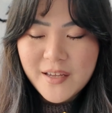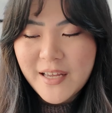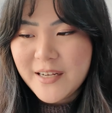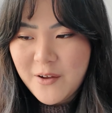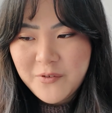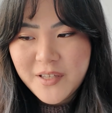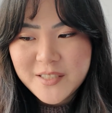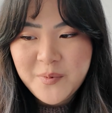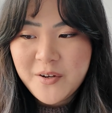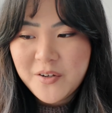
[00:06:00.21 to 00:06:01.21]
Again, I feel
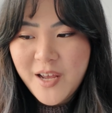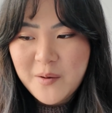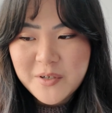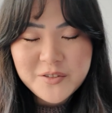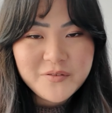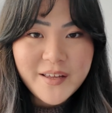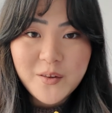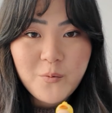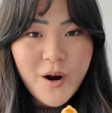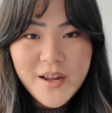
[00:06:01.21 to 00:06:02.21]
like depending on how much of like
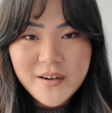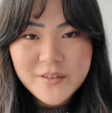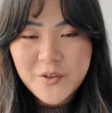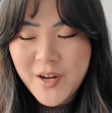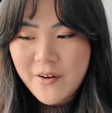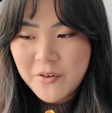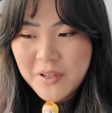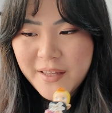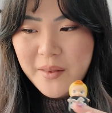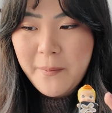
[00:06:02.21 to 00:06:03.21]
the white yarn you have or
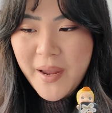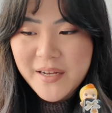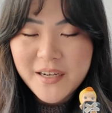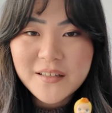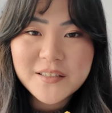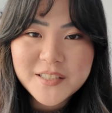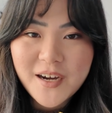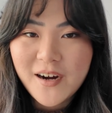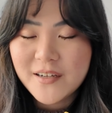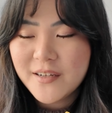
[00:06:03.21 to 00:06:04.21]
like the main colored
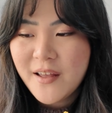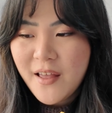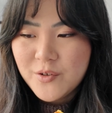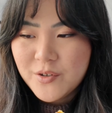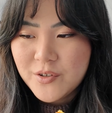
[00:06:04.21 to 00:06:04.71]
yarn, you